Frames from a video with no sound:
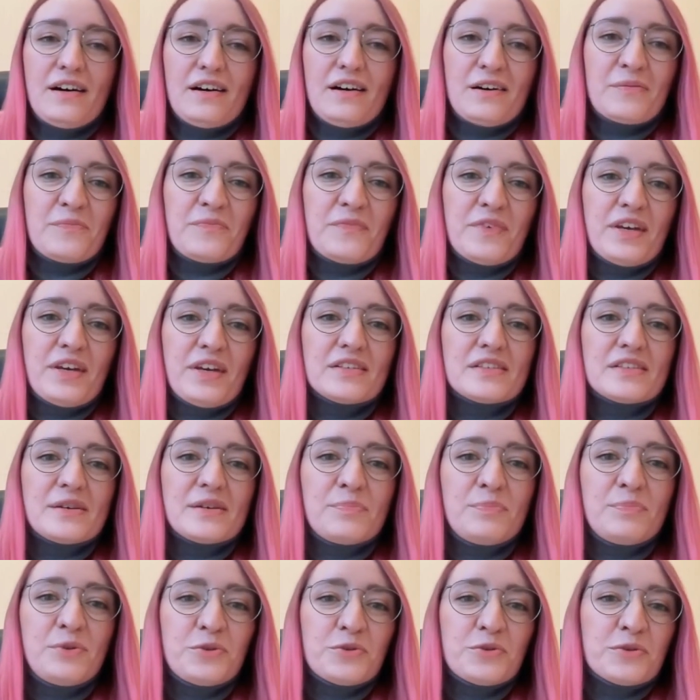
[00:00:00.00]
a
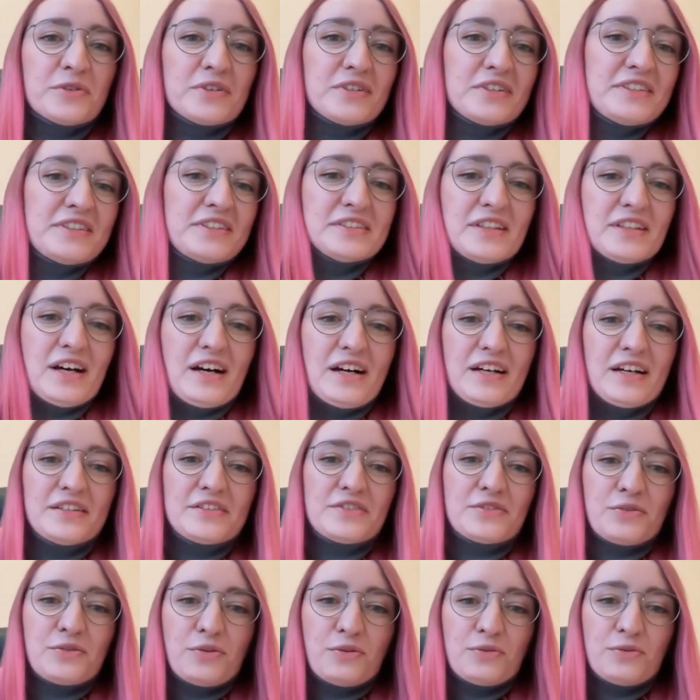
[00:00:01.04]
pure
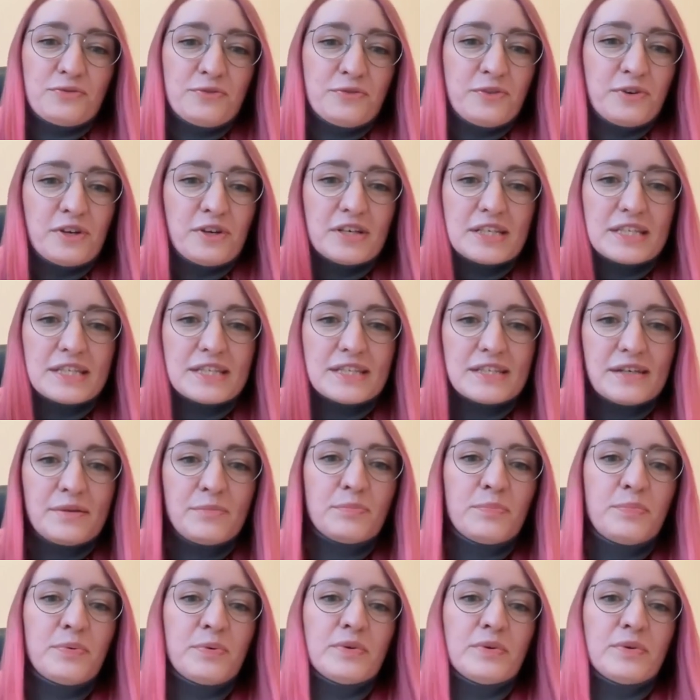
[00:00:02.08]
delight of
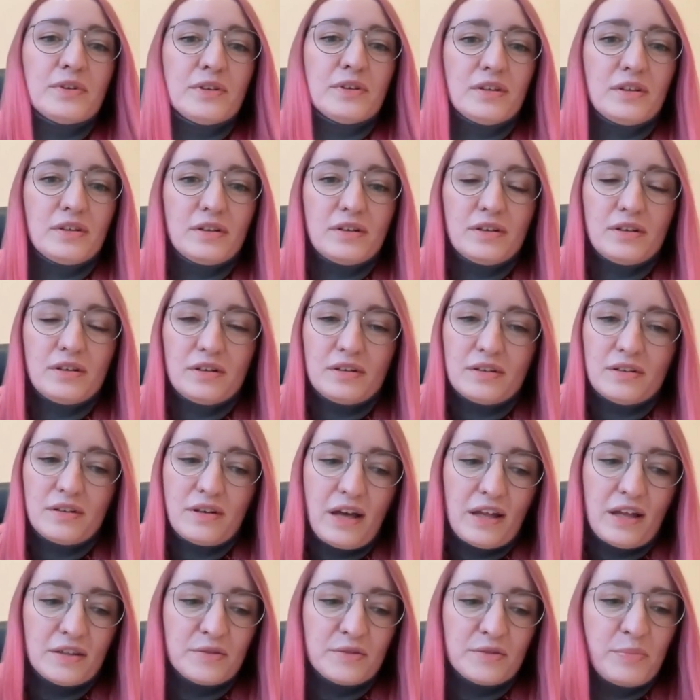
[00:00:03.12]
simple
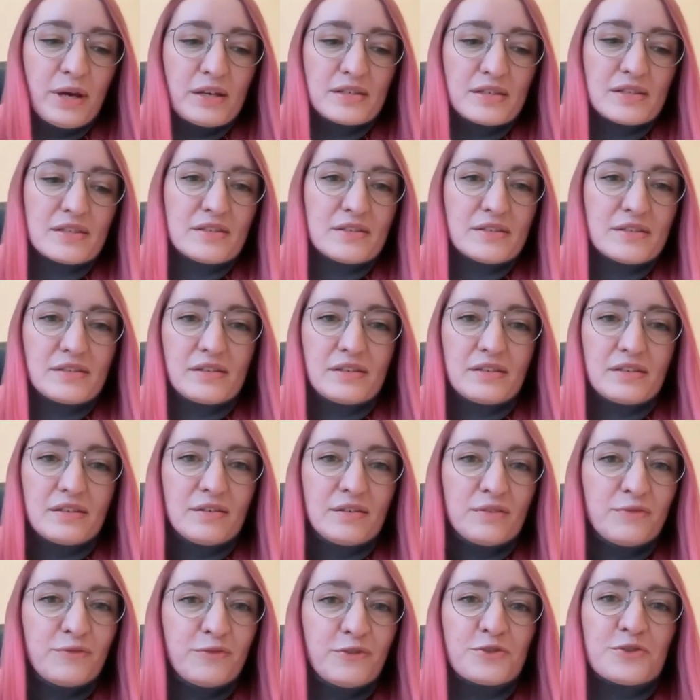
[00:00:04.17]
and best
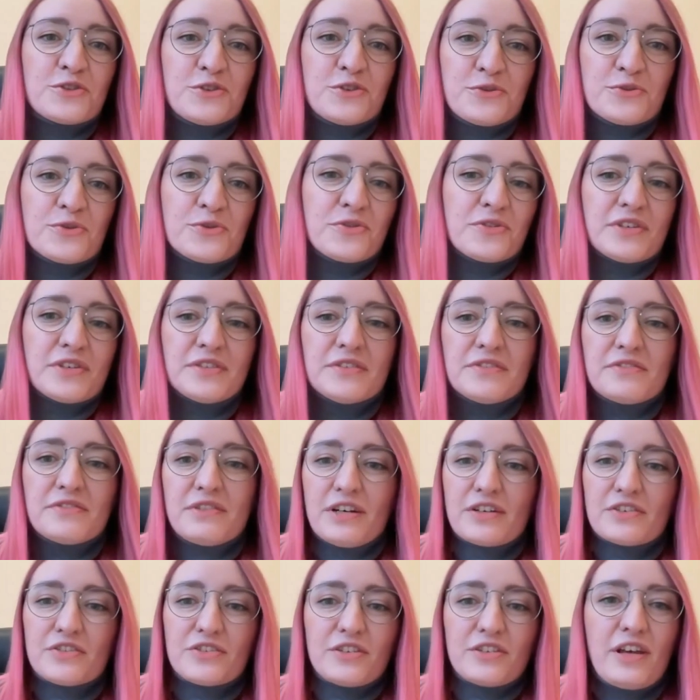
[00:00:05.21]
first user
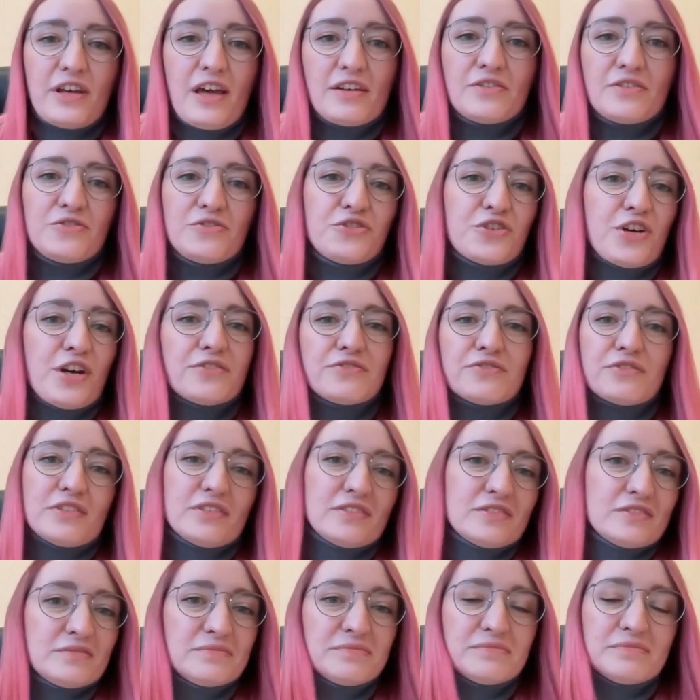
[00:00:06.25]
interaction, and in
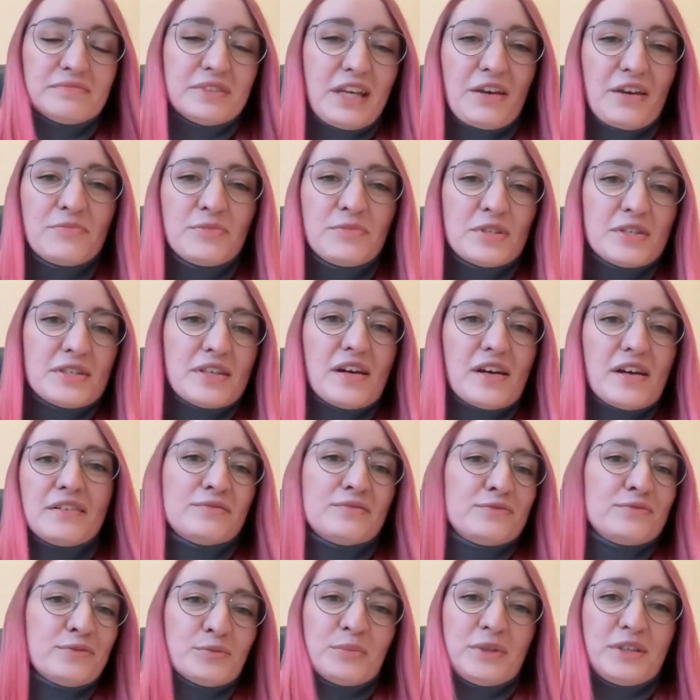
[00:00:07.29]
general game
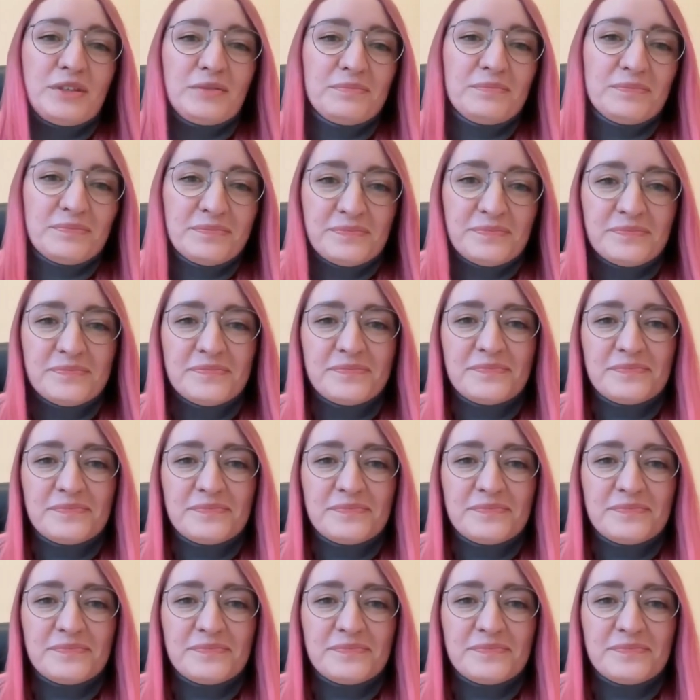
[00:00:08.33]
design for me.